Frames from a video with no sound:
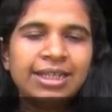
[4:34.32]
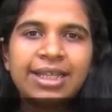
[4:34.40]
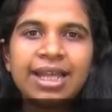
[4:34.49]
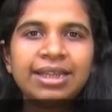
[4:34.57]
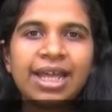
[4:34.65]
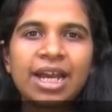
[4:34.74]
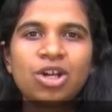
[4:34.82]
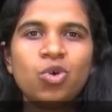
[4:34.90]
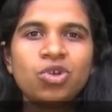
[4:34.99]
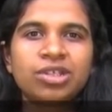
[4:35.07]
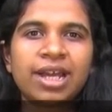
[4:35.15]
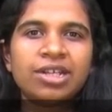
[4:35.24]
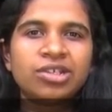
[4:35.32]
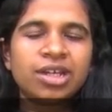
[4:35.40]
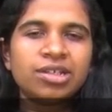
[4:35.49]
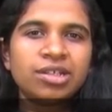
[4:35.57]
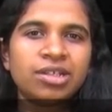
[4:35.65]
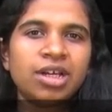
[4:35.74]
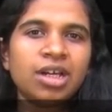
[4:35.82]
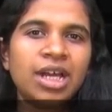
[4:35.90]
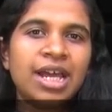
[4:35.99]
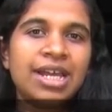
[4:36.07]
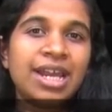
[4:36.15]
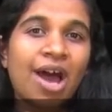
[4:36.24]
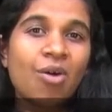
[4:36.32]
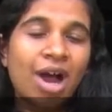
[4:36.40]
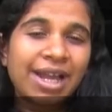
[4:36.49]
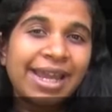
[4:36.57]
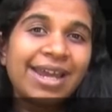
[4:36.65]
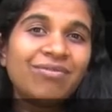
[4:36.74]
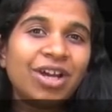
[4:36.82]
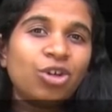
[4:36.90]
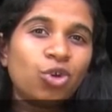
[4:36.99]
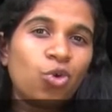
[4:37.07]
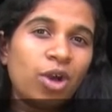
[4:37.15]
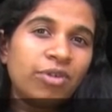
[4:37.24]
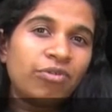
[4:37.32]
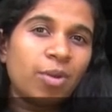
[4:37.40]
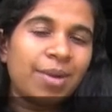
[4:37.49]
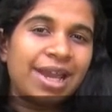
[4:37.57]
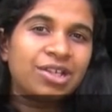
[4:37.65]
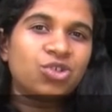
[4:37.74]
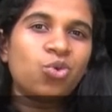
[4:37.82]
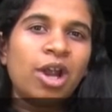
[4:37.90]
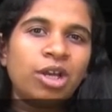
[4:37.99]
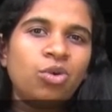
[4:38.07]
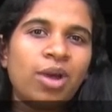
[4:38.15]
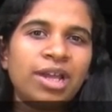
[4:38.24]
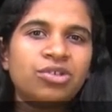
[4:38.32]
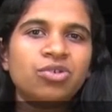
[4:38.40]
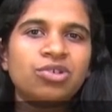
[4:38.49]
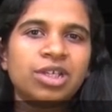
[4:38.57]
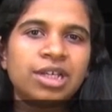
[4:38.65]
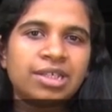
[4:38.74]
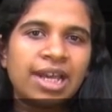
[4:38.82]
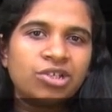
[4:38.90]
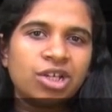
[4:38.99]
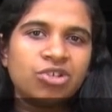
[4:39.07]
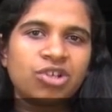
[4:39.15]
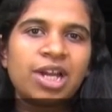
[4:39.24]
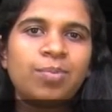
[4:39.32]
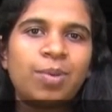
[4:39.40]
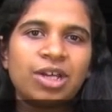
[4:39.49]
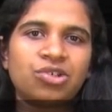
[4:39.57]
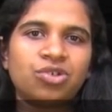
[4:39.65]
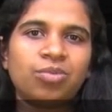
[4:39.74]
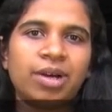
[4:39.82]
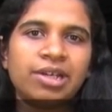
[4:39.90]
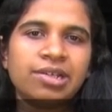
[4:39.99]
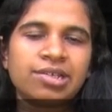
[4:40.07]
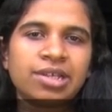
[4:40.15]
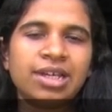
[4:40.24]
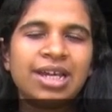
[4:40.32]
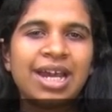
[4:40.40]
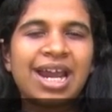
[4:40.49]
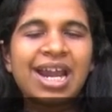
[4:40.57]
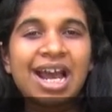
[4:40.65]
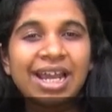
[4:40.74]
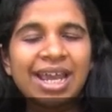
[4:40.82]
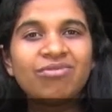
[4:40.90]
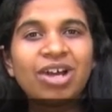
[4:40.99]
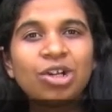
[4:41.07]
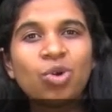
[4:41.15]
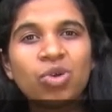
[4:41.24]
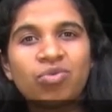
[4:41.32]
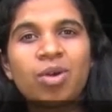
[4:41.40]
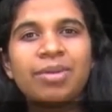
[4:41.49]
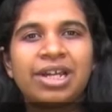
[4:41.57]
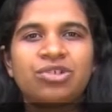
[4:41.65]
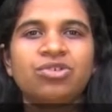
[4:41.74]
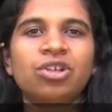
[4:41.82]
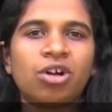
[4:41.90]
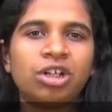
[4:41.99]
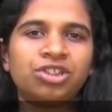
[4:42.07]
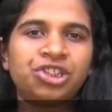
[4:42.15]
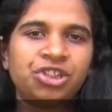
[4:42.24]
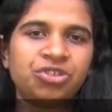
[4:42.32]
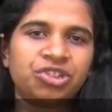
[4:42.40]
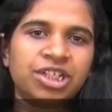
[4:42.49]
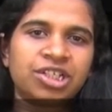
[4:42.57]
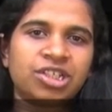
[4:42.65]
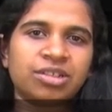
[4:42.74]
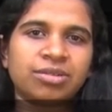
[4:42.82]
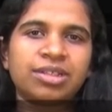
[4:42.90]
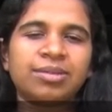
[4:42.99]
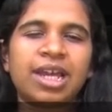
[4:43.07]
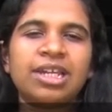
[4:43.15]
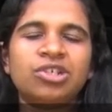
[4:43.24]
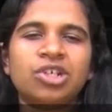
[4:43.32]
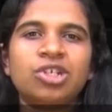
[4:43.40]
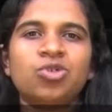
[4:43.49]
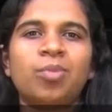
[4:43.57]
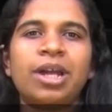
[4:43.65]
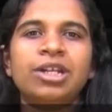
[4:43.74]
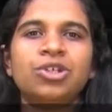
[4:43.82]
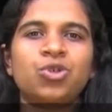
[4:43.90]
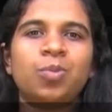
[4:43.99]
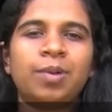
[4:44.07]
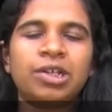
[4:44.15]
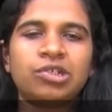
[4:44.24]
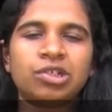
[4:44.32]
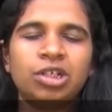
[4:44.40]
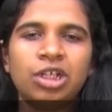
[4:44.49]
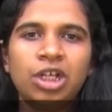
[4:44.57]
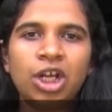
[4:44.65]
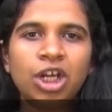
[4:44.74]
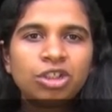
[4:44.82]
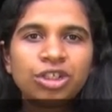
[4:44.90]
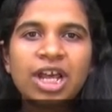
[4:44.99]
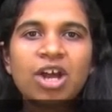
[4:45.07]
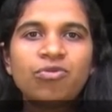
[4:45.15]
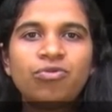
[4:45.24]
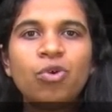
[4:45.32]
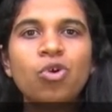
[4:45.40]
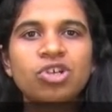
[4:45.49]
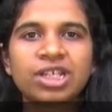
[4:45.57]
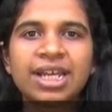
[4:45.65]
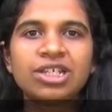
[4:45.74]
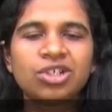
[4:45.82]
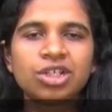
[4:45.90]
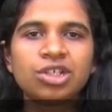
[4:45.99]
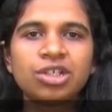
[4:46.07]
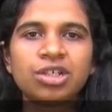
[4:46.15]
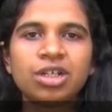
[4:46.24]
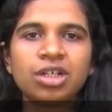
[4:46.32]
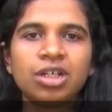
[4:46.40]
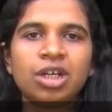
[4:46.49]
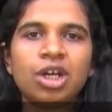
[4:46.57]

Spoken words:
Then there are no sign changes here. Now again, when you're going from x squared to x, you see a sign change, right? Plus to minus. And again, while going from x to the constant, you see a sign change, minus to plus. So there are 4 sign changes here,